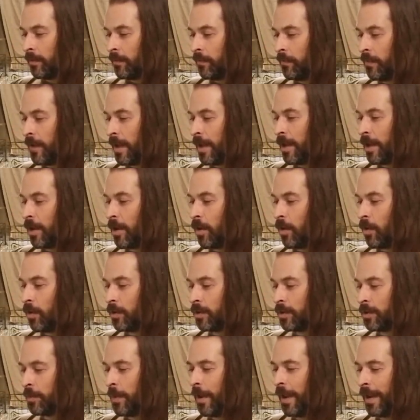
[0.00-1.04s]
Feo,
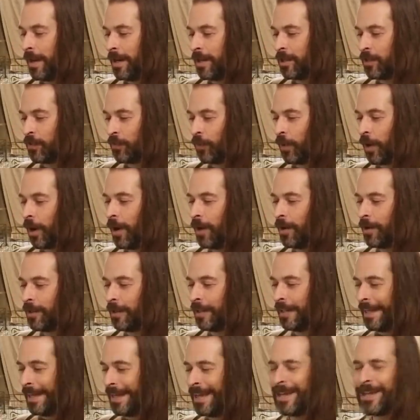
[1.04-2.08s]
Spanish for
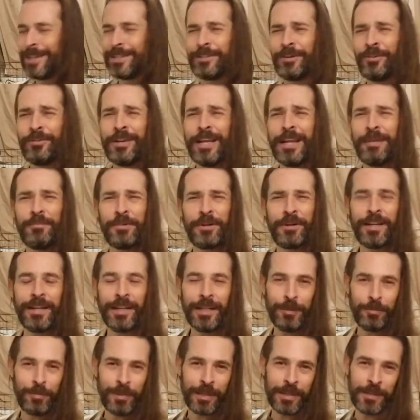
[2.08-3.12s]
ugly. Don't name your
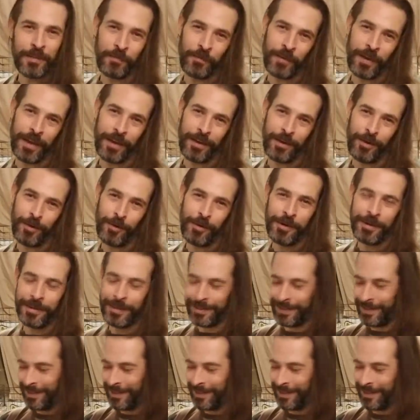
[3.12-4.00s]
guinea pigs Feo.